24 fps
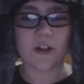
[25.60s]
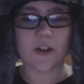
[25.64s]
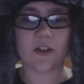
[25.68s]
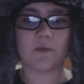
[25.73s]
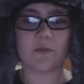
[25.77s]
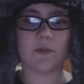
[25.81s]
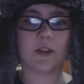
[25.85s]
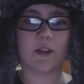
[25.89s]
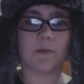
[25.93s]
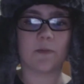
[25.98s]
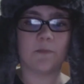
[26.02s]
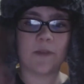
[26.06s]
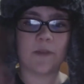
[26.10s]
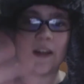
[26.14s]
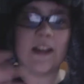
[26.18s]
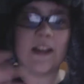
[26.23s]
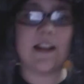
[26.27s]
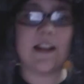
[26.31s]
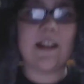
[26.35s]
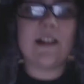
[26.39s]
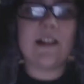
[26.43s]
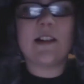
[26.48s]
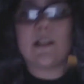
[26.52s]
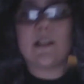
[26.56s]
the person with the
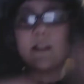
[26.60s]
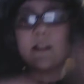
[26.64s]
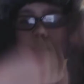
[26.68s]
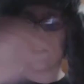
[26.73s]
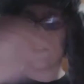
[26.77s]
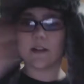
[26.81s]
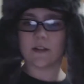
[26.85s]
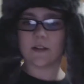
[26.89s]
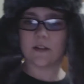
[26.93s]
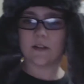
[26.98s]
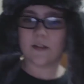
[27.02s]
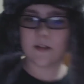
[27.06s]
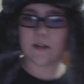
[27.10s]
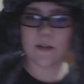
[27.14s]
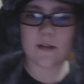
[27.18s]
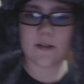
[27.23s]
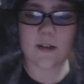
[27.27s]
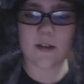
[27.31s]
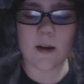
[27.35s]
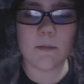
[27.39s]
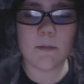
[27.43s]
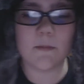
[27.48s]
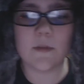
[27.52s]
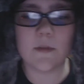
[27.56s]
beanie and the
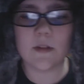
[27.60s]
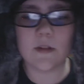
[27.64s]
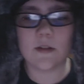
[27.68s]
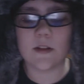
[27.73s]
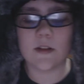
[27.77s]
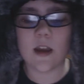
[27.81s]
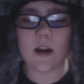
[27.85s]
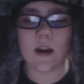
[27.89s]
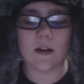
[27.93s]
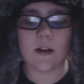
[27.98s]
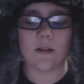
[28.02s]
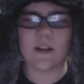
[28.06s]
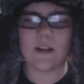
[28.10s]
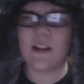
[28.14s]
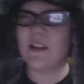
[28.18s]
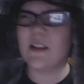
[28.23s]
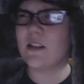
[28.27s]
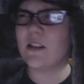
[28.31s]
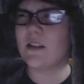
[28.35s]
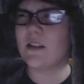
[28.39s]
thumb and